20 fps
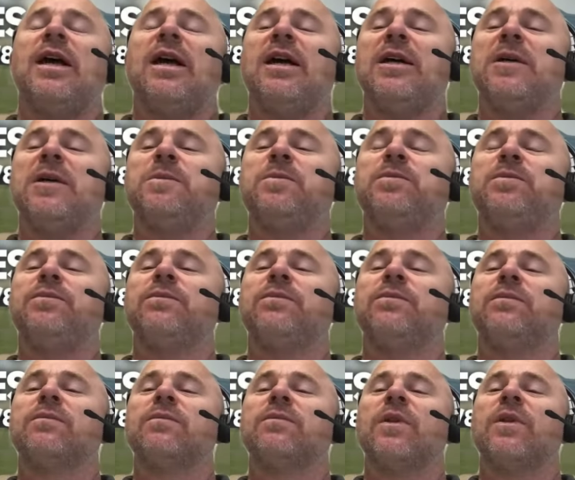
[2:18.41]

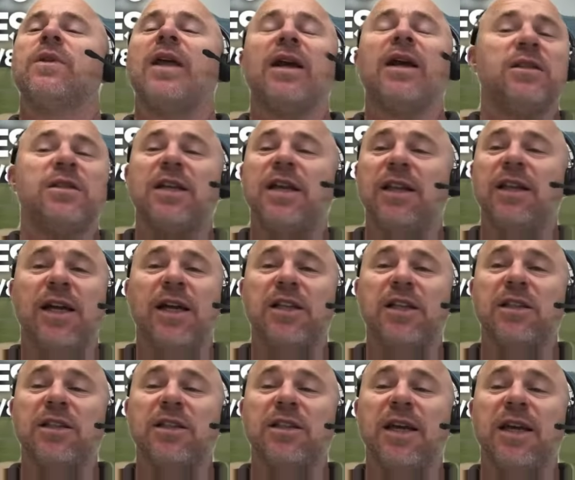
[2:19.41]
That can say
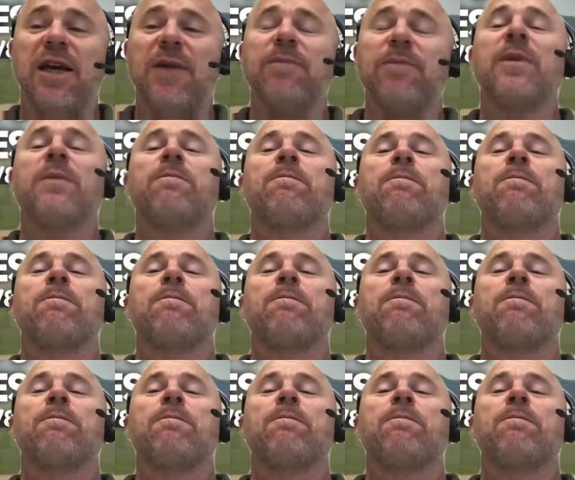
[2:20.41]
largely the same.